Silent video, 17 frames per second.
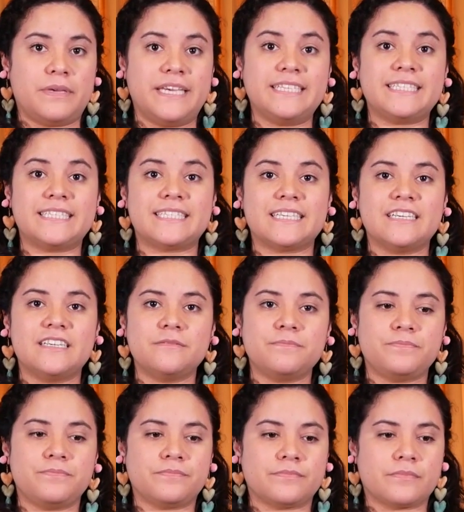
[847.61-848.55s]

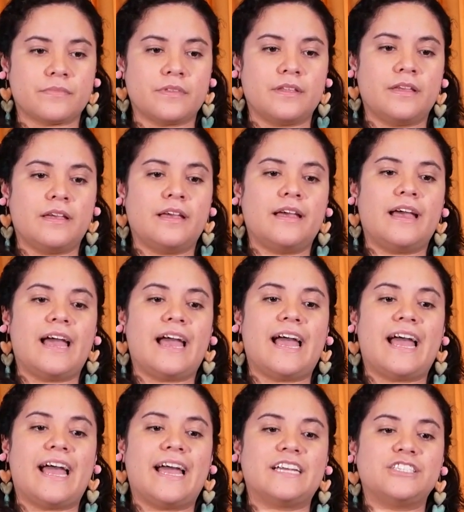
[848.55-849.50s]
pizza,
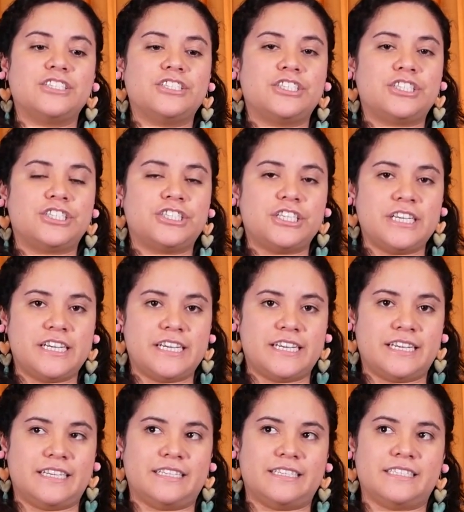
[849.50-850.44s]
and
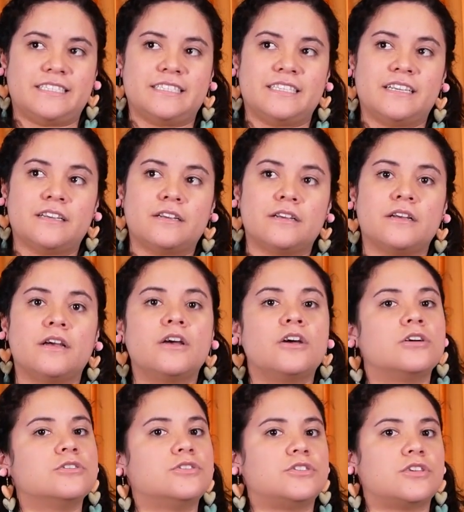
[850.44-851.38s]
cheese.
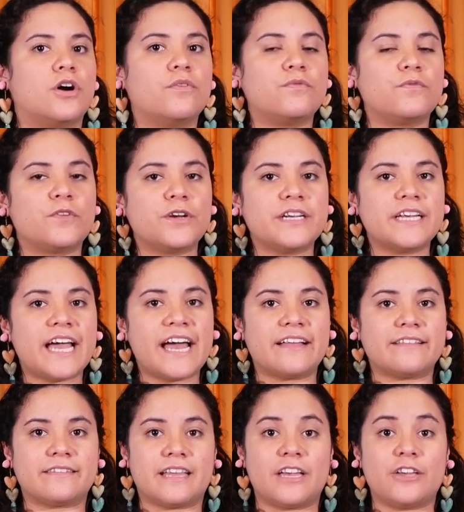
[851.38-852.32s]
Don't
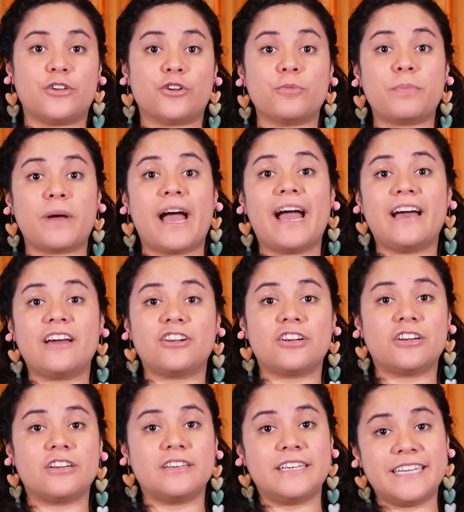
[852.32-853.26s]
forget that your
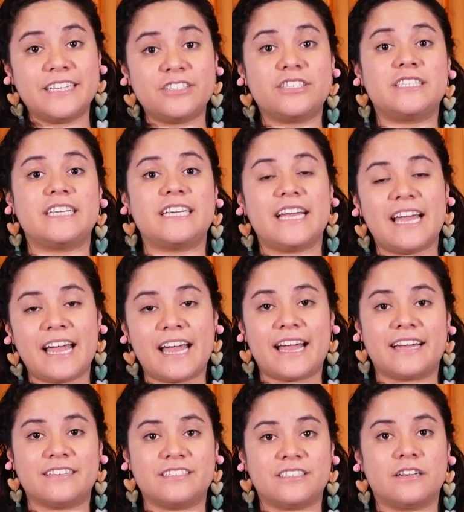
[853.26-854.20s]
pattern needs to
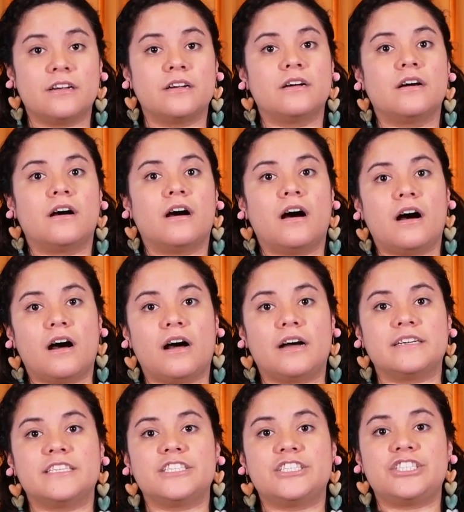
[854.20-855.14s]
end
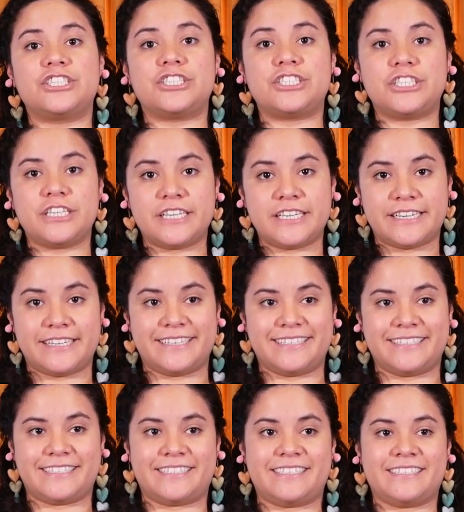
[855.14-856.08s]
on a
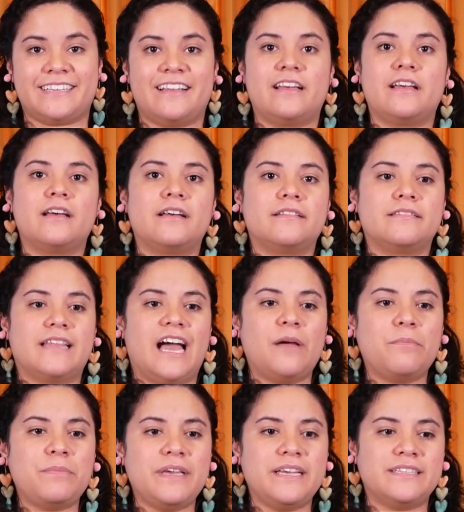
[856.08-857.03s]
cheese.
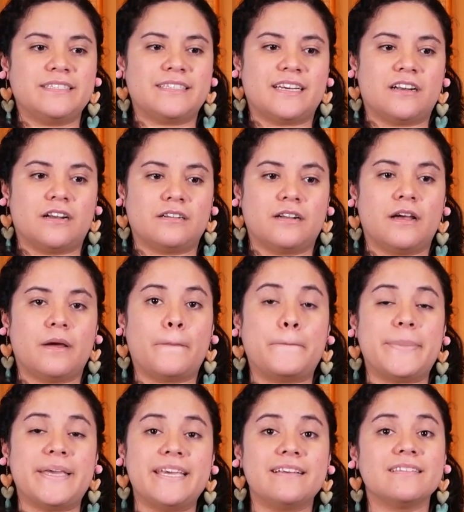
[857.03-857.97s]
That means that on
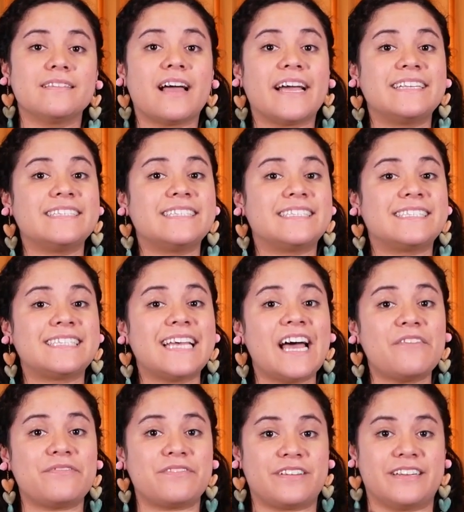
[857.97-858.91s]
beat line
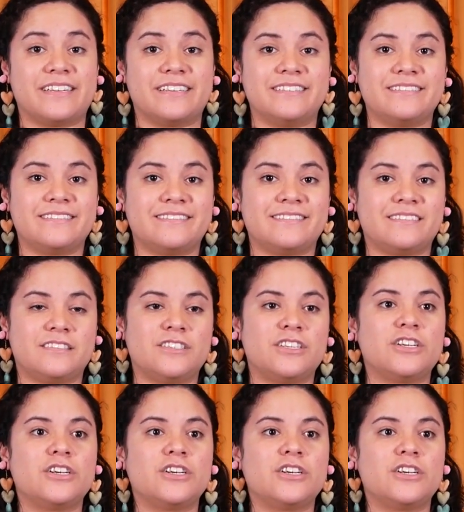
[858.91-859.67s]
seven,